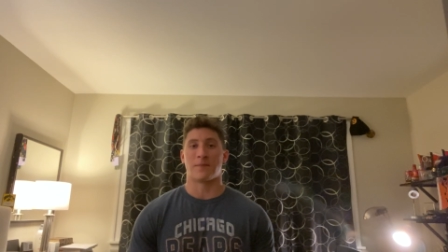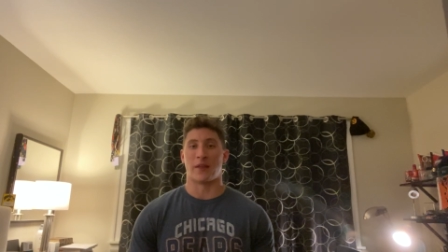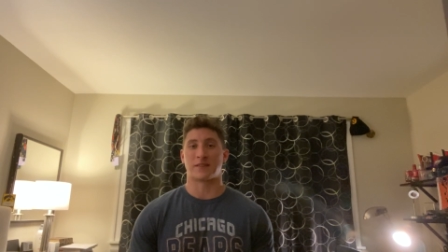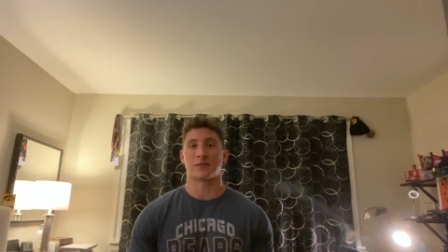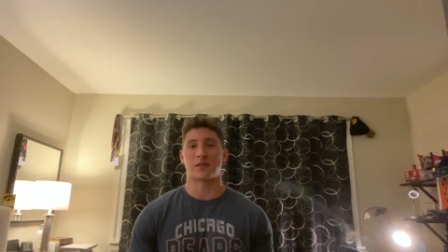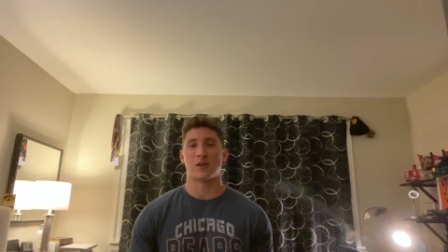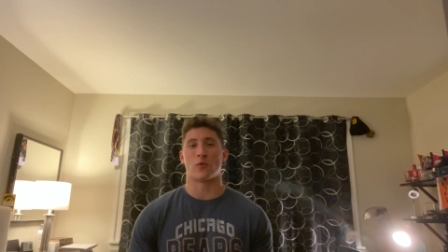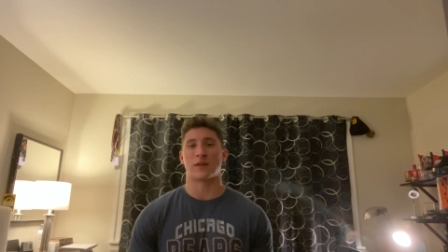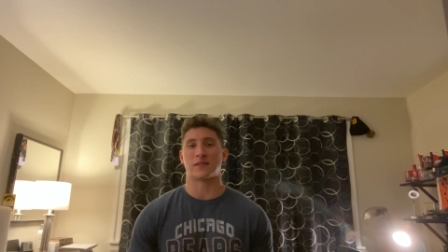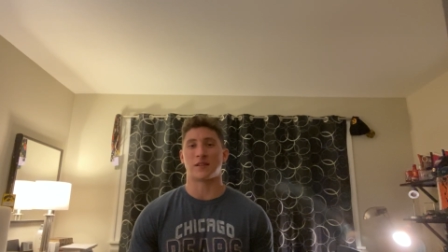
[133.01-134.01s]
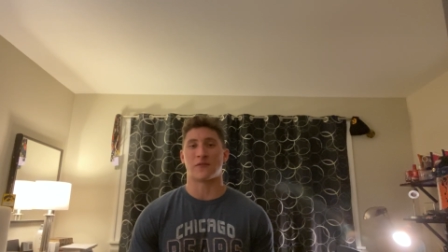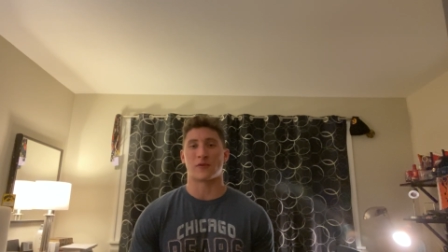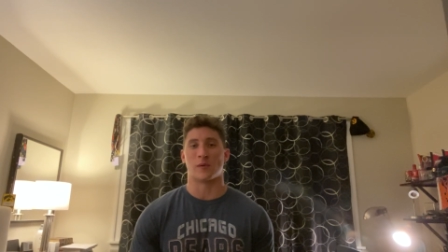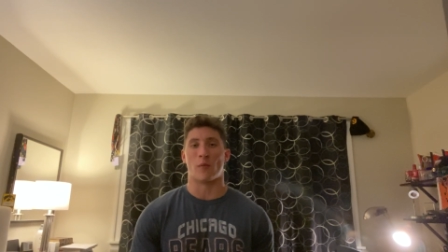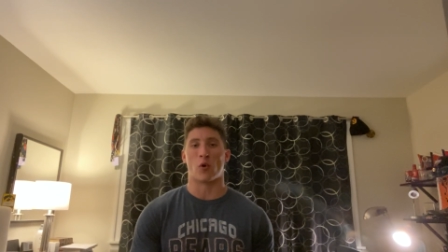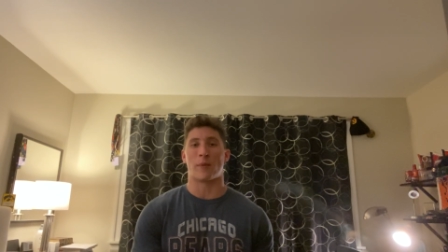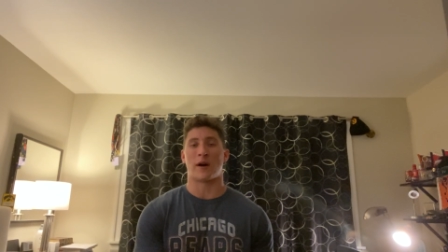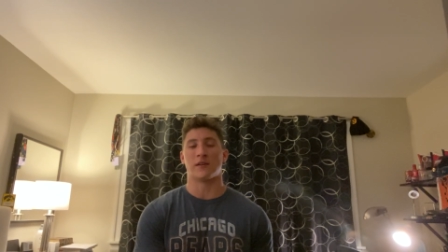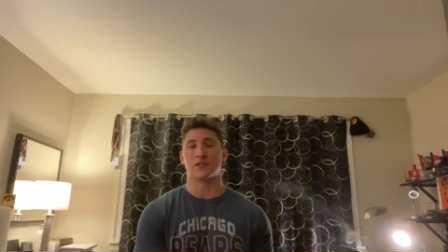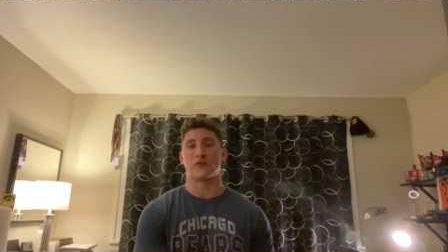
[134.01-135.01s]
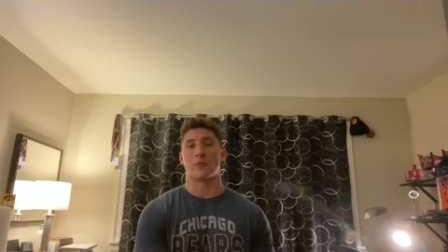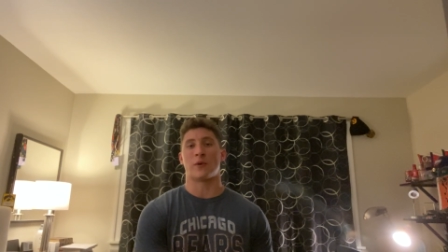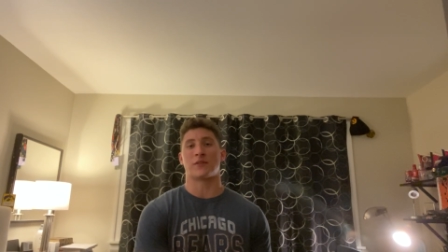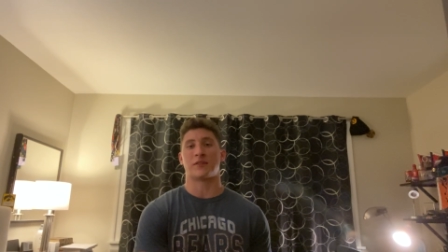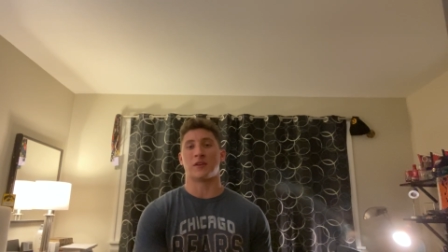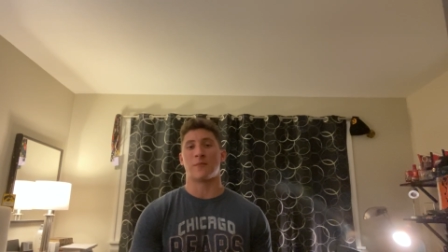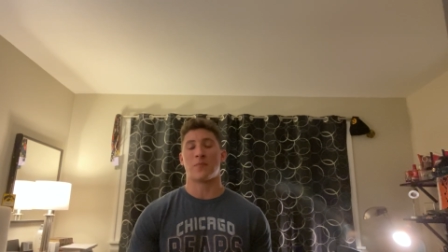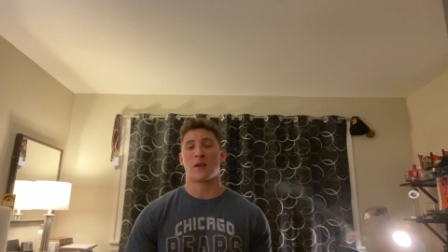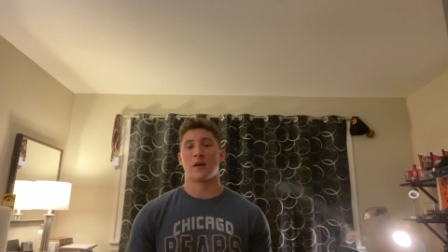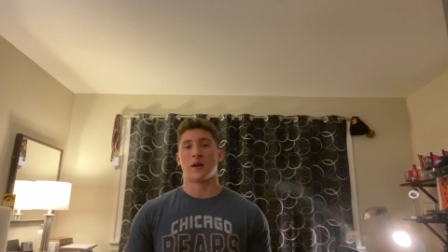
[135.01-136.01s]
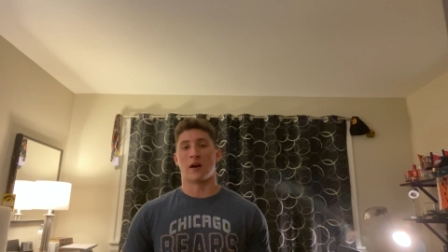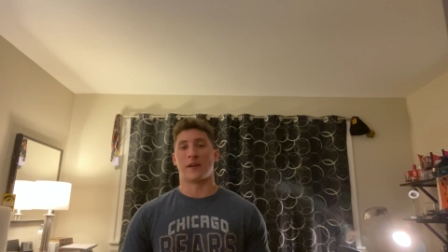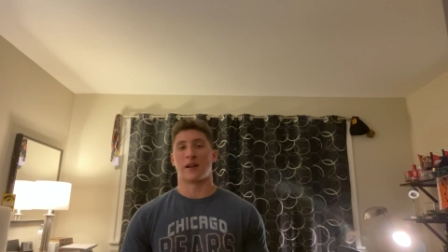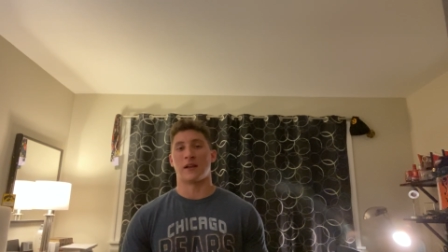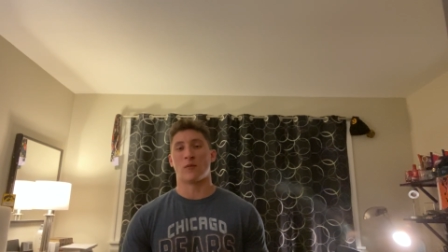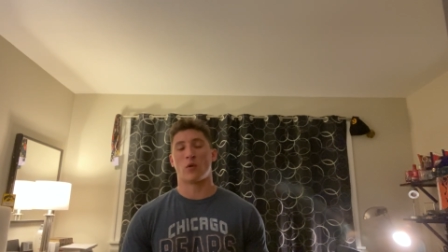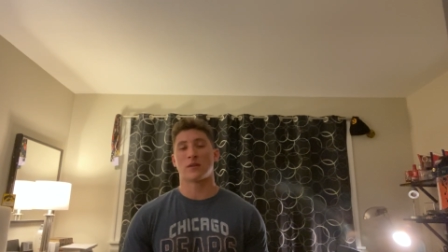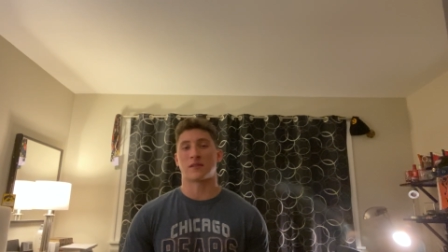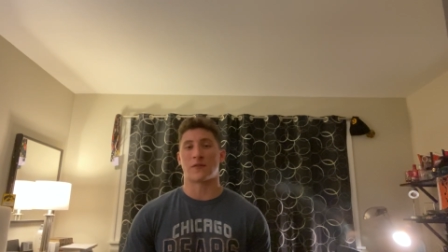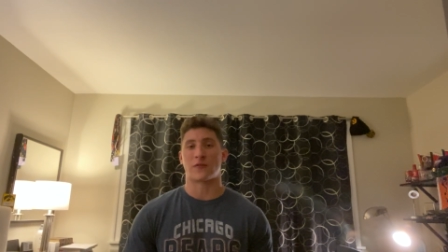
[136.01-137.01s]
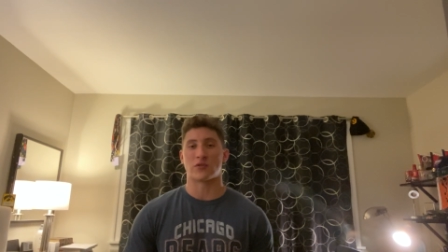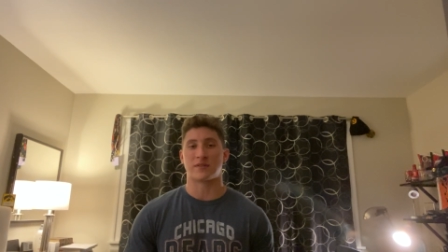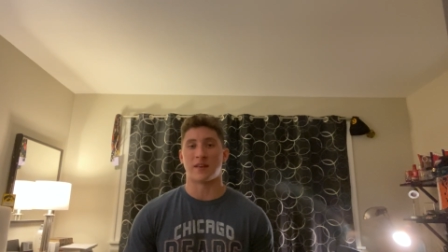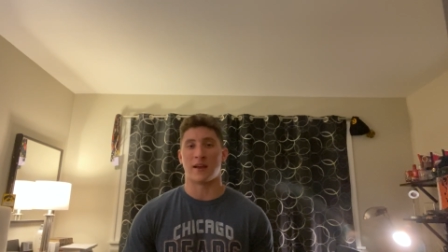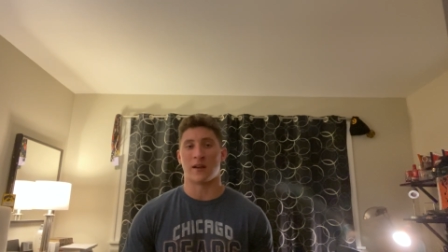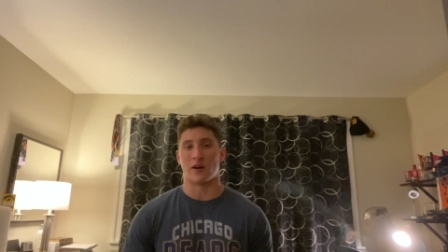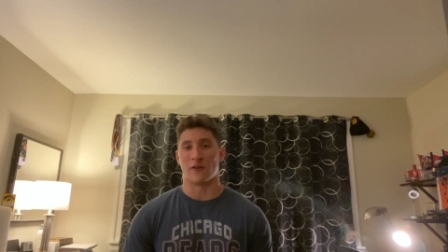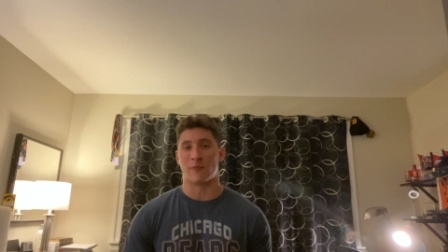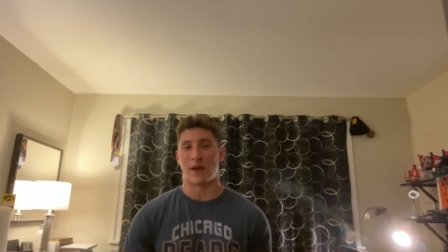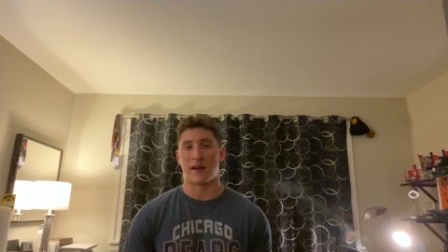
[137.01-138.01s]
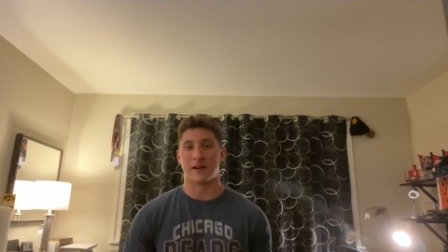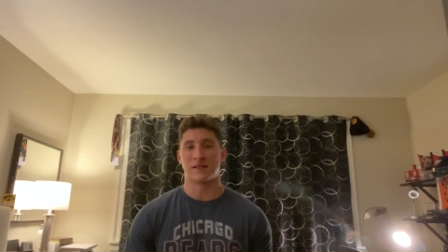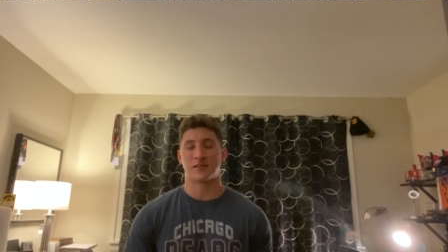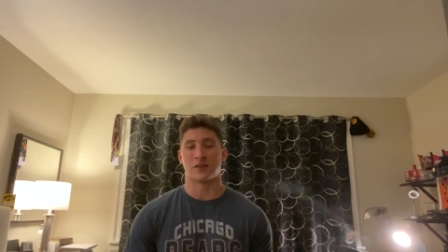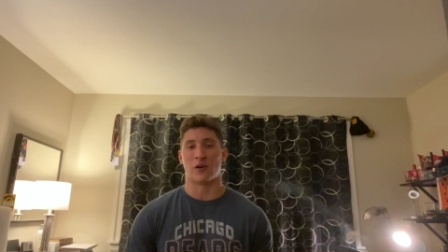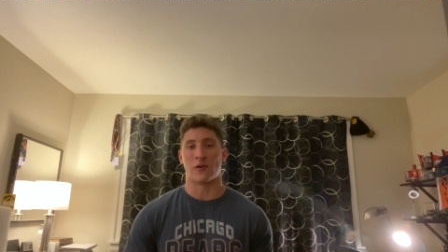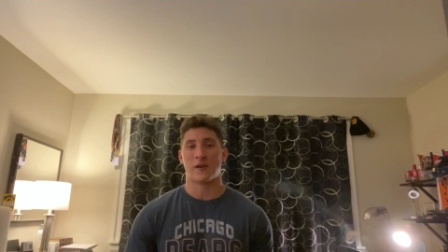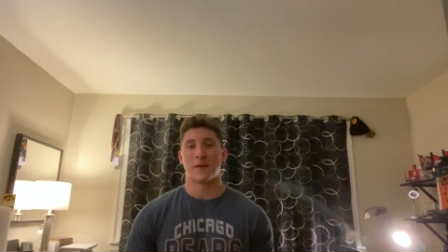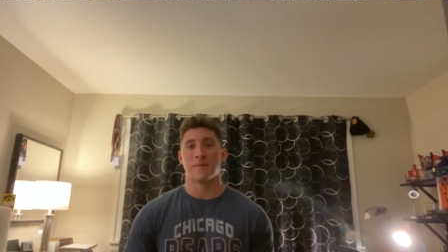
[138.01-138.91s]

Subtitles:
That's something you want to see from a more polished football team. Again, it was the first day of pads, so